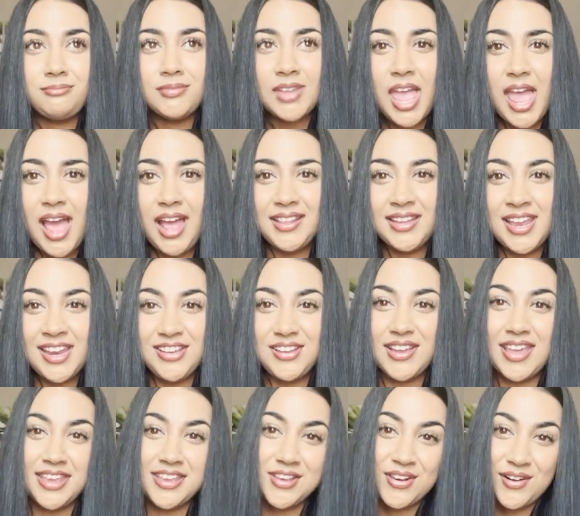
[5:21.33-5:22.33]
And then you
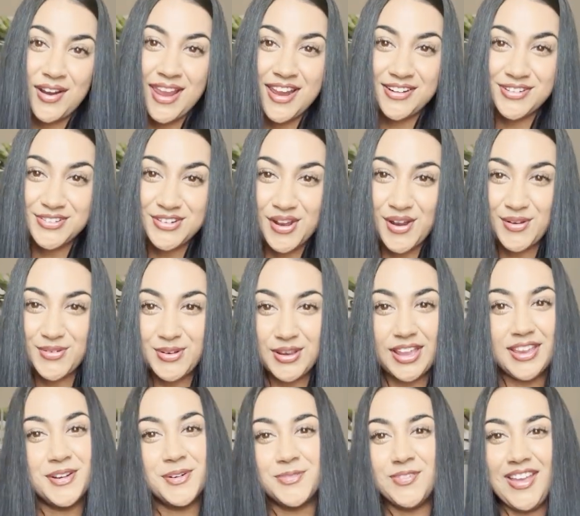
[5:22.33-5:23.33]
get your hair done, you
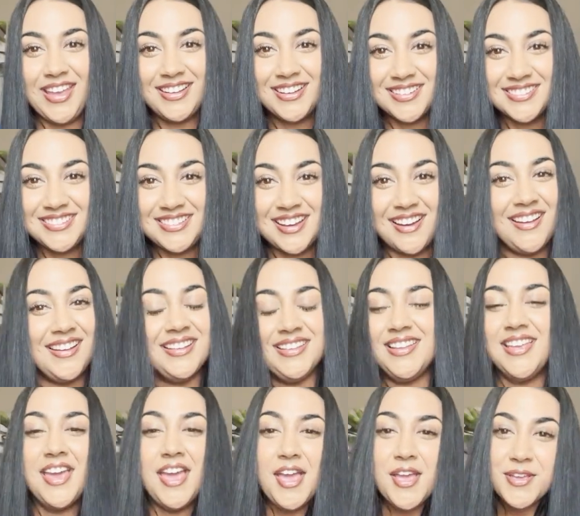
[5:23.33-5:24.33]
get your makeup
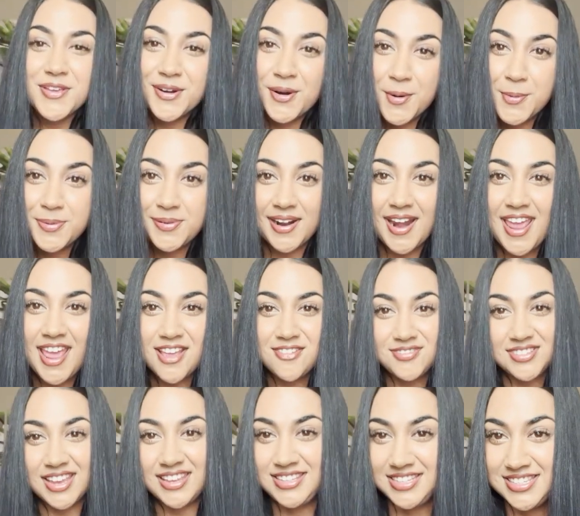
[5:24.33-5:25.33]
done, you're all
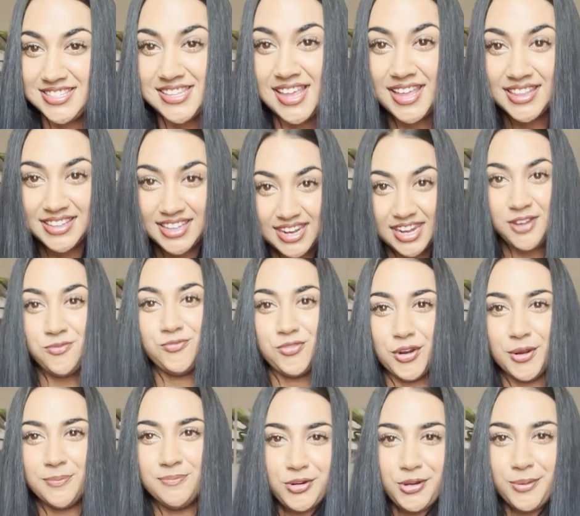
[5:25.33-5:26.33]
prepped and you sit in the green
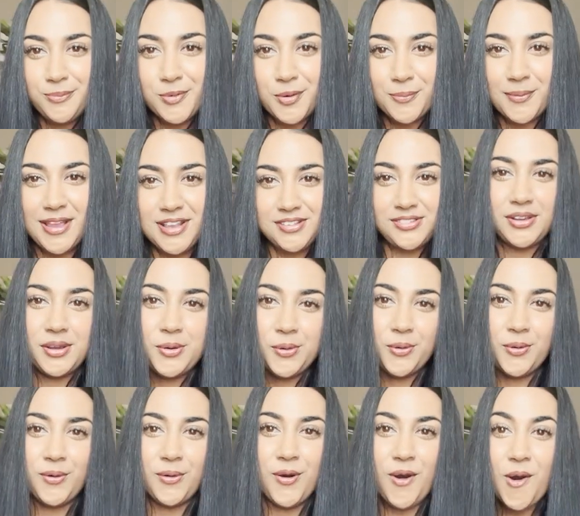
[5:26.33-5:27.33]
room. We're waiting to
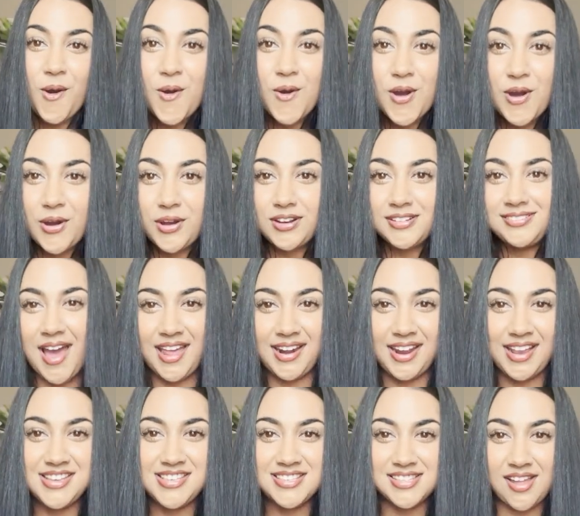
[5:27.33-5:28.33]
go on.
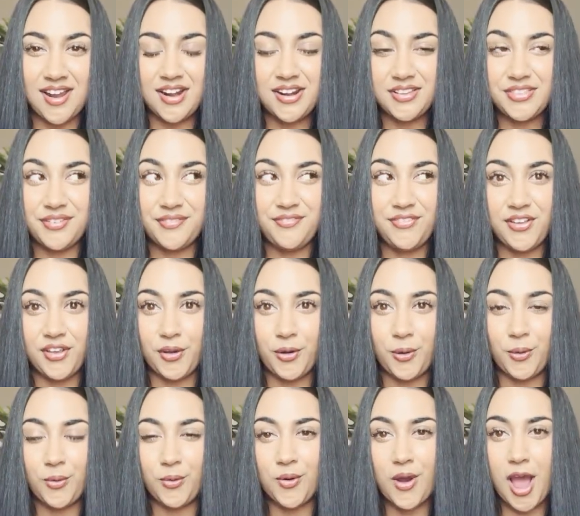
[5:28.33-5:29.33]
I started to
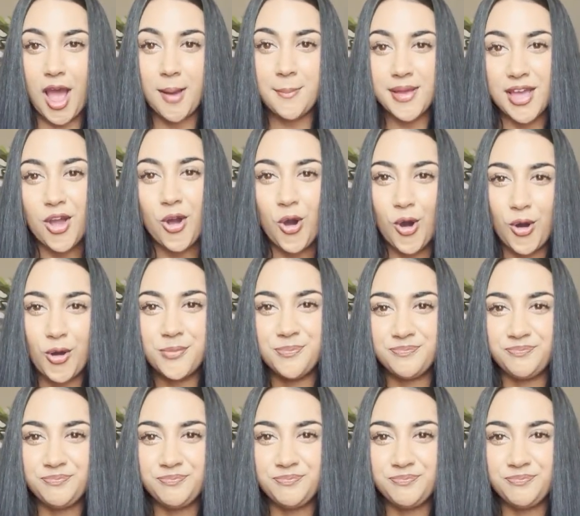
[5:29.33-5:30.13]
feel a bit hot.